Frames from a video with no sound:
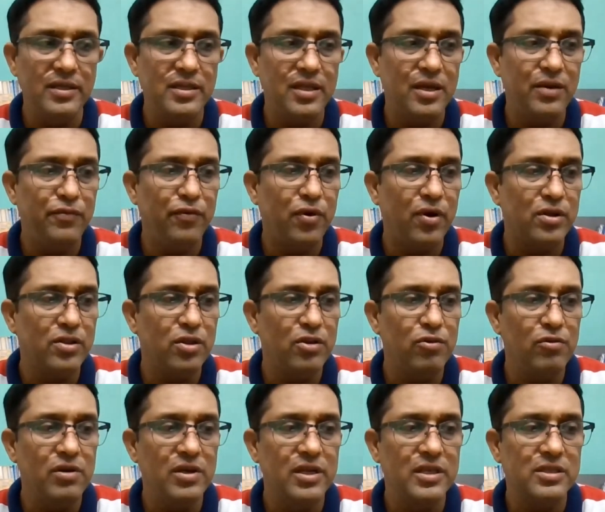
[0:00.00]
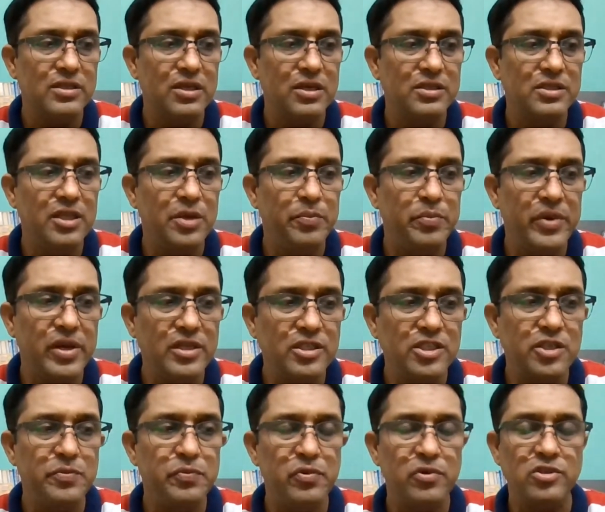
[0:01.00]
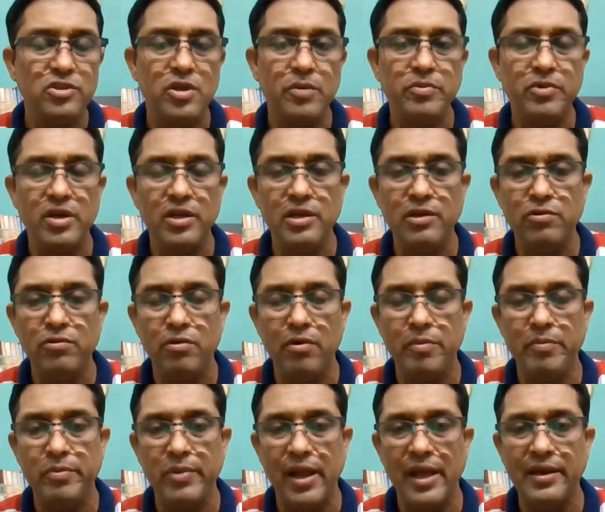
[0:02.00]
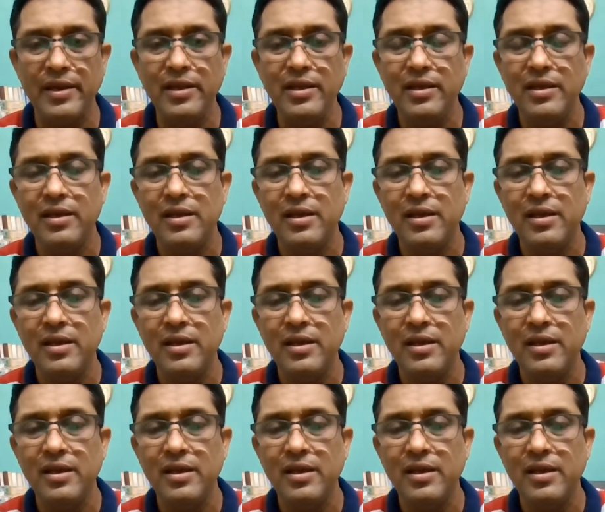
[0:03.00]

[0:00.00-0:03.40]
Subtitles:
Then further we will discuss the principles of curriculum planning,